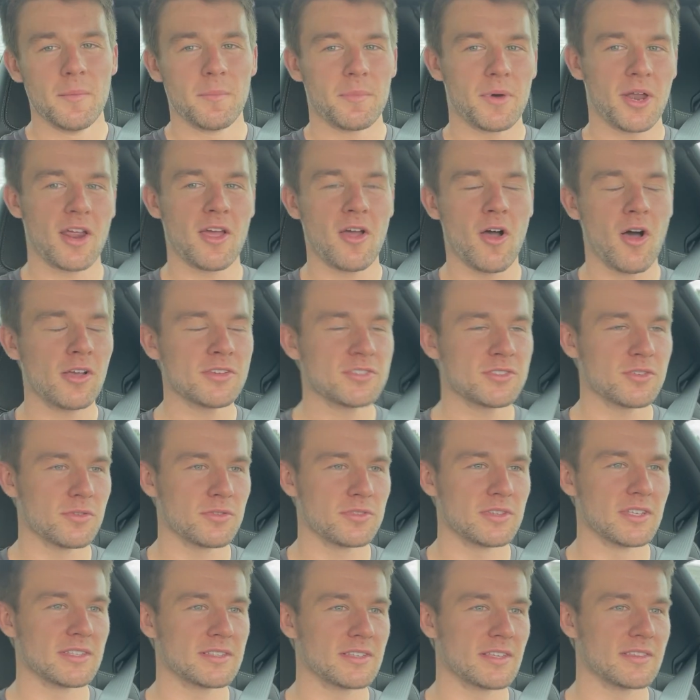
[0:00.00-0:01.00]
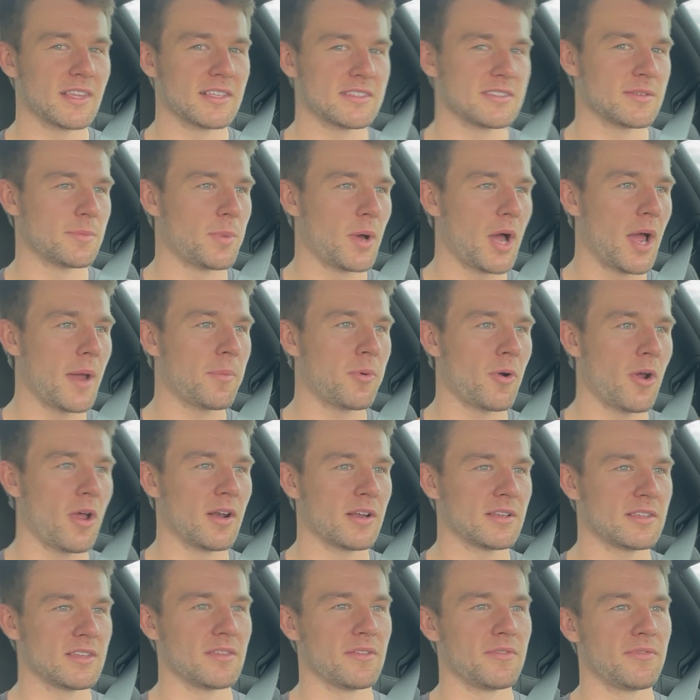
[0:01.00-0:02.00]
But I also think that that's a
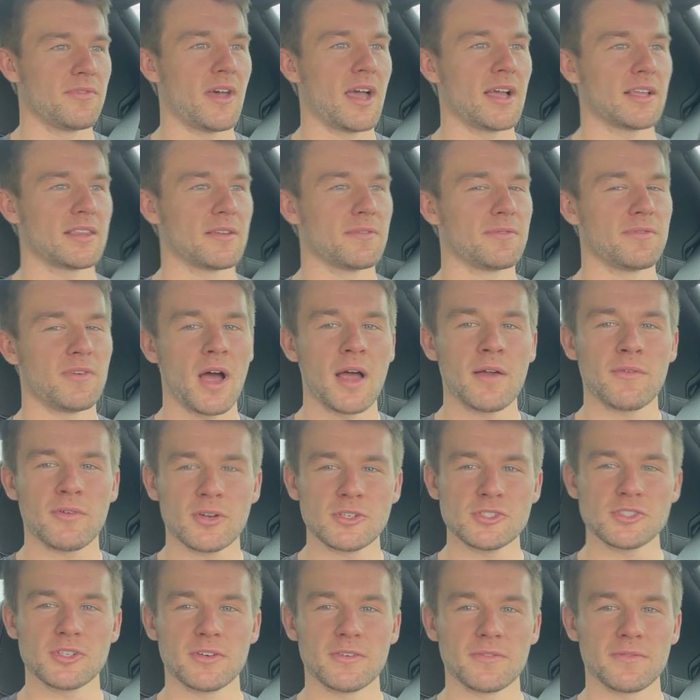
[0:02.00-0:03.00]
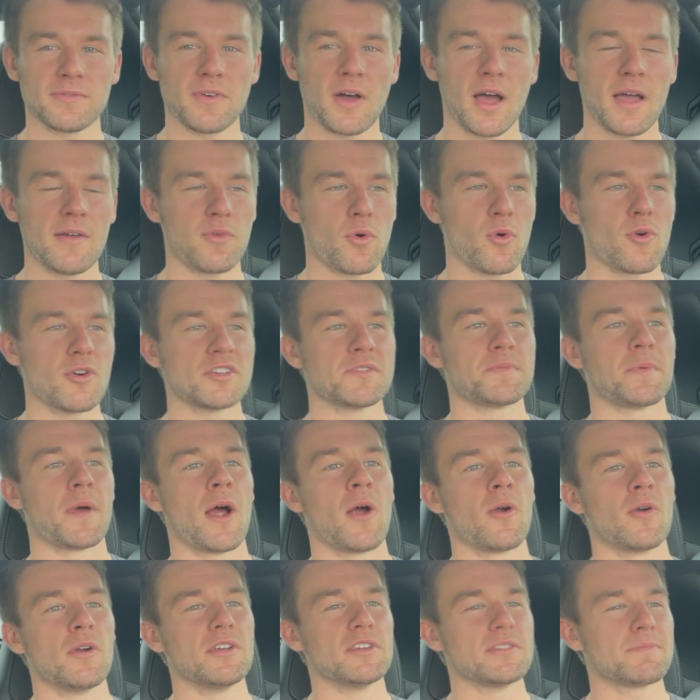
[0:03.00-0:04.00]
byproduct of the fact that 505
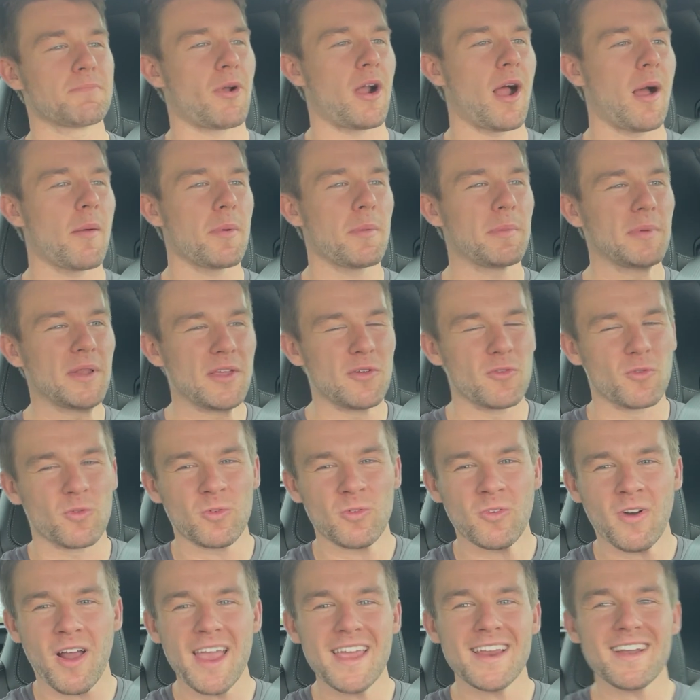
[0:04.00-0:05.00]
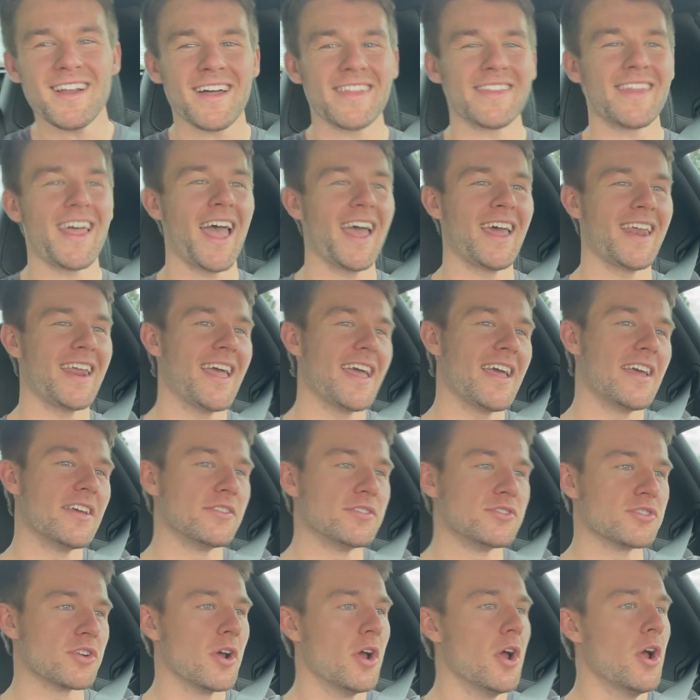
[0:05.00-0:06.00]
horsepower is probably right on that
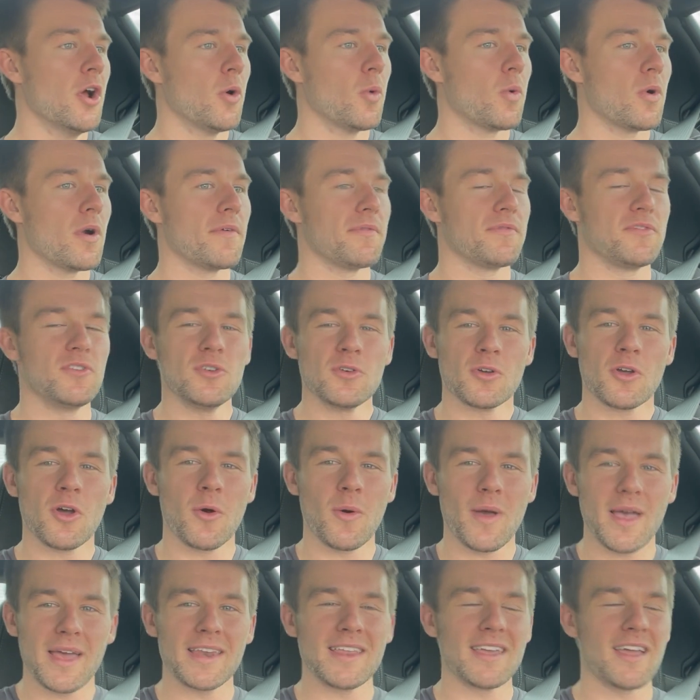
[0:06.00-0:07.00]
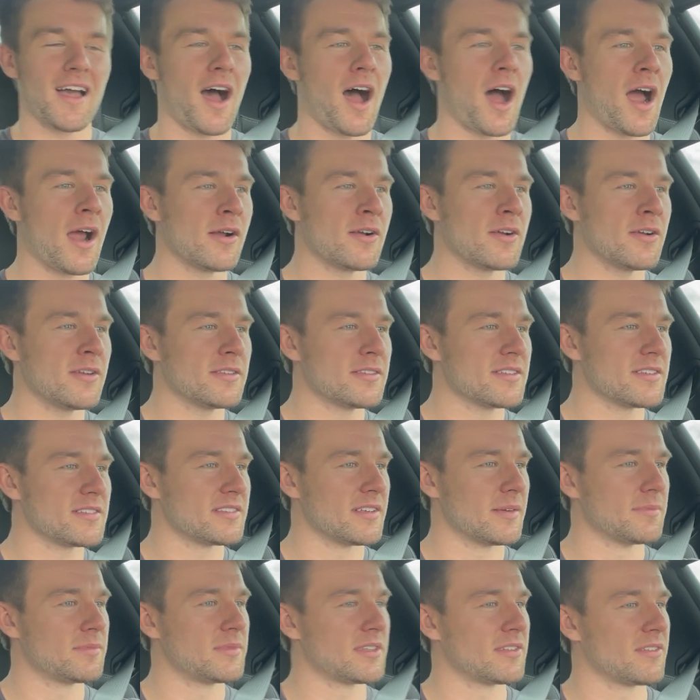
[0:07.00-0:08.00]
edge where if you go any higher into
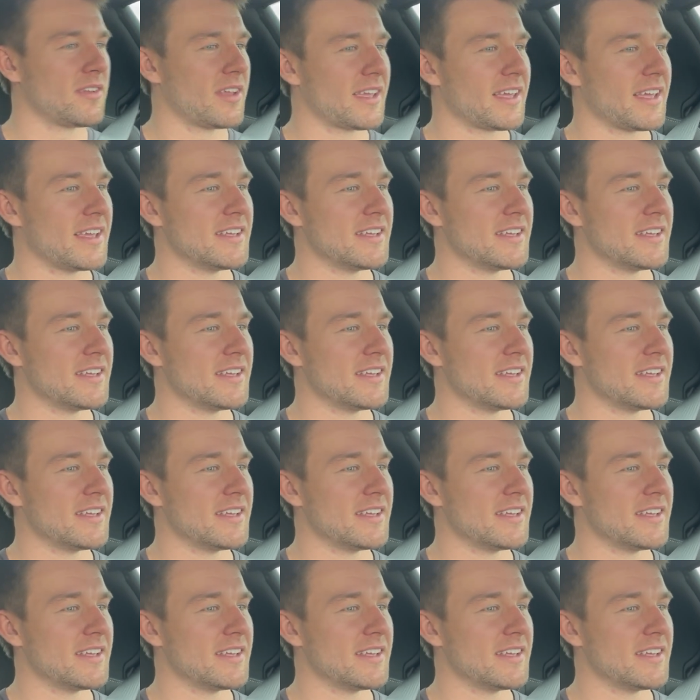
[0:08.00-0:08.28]
something like a